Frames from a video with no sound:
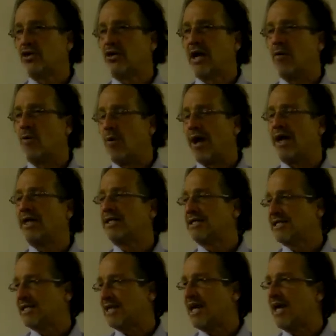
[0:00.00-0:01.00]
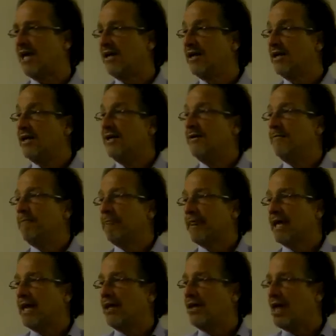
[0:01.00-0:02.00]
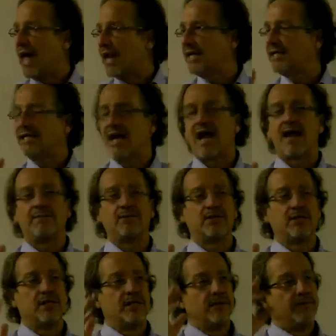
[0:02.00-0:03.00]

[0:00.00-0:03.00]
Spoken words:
and I wanted to say, a lot of times,